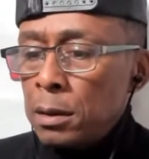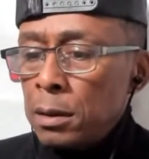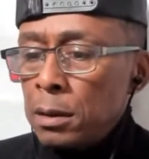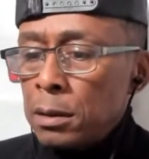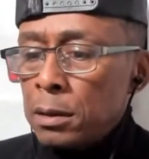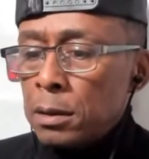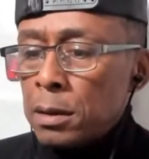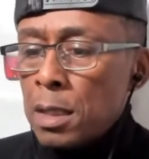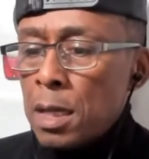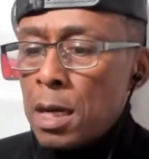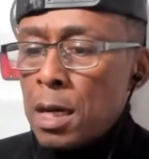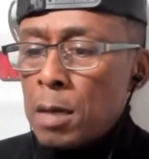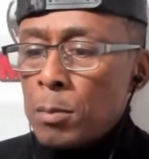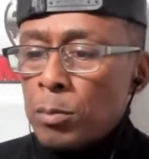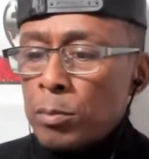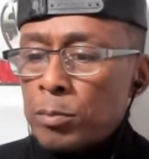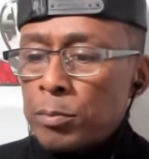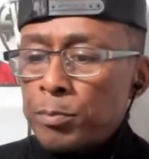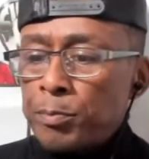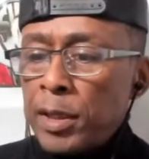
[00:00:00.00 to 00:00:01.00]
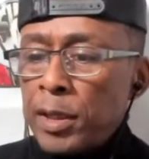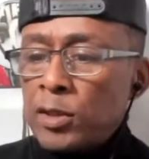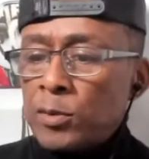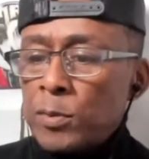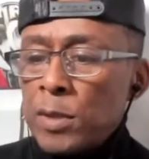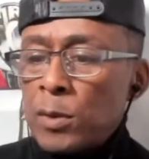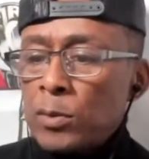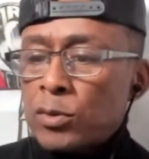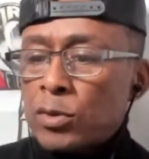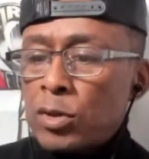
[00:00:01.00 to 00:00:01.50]
Islam. Peace,
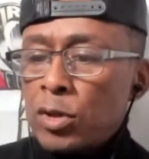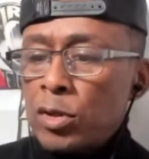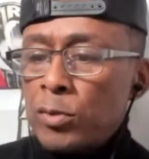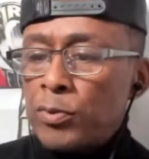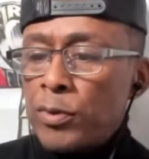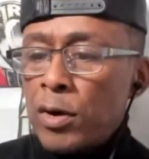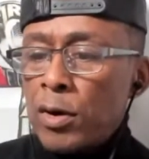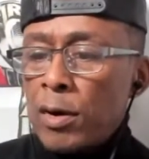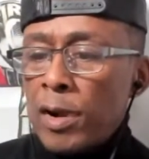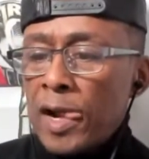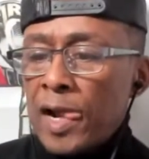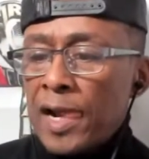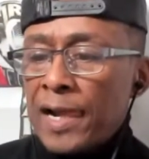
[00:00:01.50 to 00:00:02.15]
man. What's good, bro?